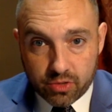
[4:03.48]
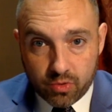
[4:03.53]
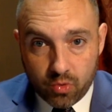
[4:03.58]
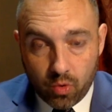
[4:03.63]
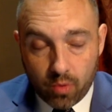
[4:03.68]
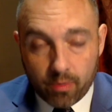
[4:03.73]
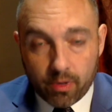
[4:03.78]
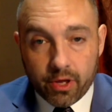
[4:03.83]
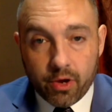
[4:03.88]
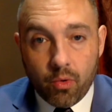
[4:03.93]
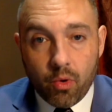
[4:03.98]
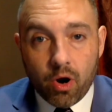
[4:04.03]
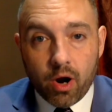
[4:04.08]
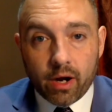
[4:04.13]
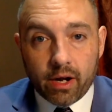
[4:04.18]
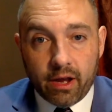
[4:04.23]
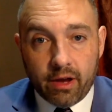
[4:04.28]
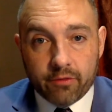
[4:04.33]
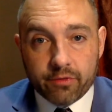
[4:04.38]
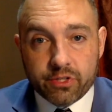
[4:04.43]
normally
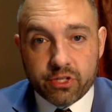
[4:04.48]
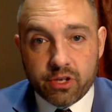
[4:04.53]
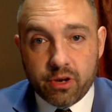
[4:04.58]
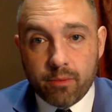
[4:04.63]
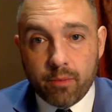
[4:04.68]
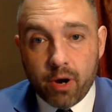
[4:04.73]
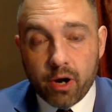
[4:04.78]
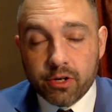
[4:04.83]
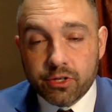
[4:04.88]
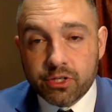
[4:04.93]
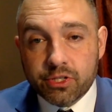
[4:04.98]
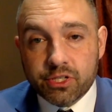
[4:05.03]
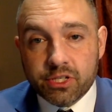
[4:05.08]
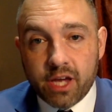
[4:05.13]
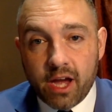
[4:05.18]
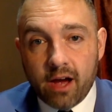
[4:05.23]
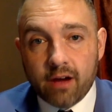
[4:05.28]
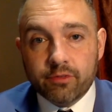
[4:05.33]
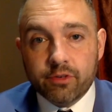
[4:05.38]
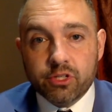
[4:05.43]
work. Now, if it's an
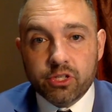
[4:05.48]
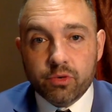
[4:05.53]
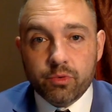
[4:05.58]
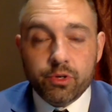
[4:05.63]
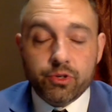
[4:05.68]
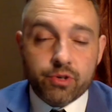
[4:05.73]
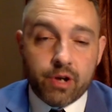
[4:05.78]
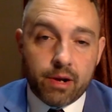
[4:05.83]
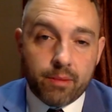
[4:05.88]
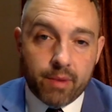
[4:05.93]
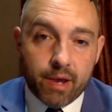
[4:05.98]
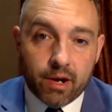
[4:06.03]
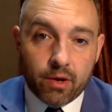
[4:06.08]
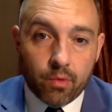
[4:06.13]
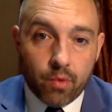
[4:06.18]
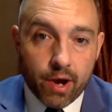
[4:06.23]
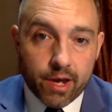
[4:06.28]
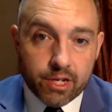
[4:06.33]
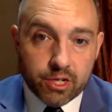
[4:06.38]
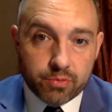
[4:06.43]
emergency, obviously we try to make
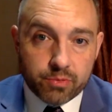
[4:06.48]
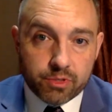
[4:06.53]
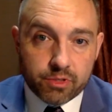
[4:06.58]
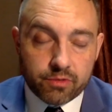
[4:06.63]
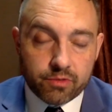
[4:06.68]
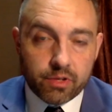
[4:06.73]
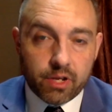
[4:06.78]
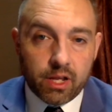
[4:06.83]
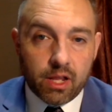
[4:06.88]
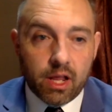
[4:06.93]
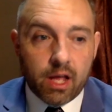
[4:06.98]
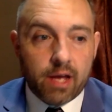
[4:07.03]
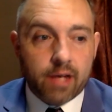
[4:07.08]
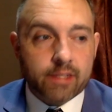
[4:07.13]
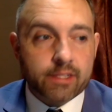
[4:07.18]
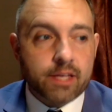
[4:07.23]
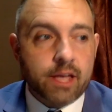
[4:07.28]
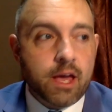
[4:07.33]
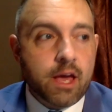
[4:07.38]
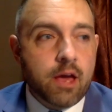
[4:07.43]
arrangements for the
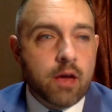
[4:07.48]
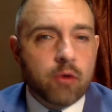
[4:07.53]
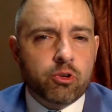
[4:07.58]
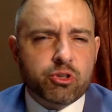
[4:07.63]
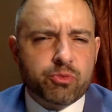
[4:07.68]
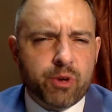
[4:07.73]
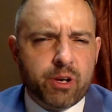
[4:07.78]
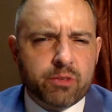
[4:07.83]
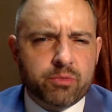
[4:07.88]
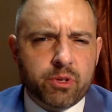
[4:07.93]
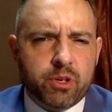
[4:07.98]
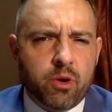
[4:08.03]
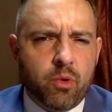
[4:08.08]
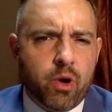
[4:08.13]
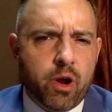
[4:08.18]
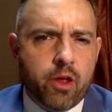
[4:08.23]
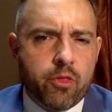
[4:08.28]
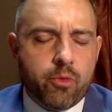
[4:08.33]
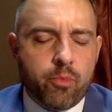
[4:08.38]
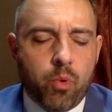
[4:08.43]
clients, which brings me to
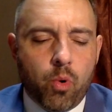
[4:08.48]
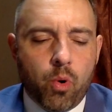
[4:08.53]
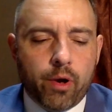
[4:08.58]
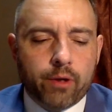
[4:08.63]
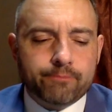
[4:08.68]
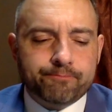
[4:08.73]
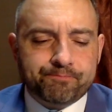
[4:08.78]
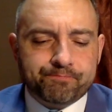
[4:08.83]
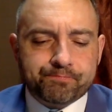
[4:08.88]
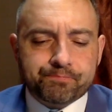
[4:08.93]
one other point.